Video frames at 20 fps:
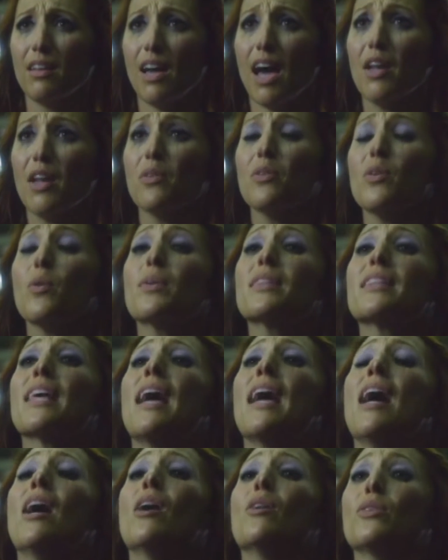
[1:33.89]
I don't know what the
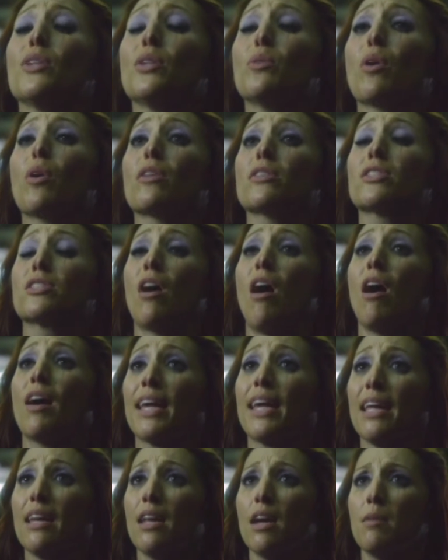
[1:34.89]
hell you are
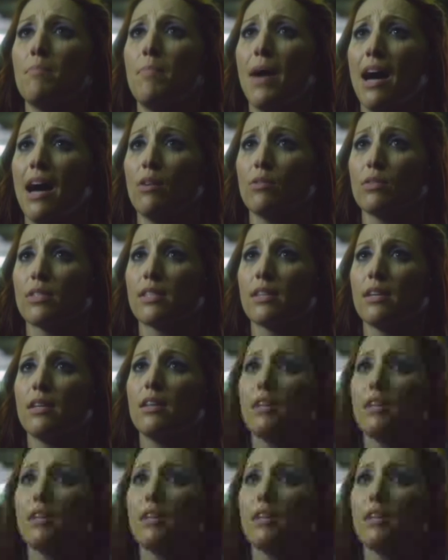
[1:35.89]
talking about.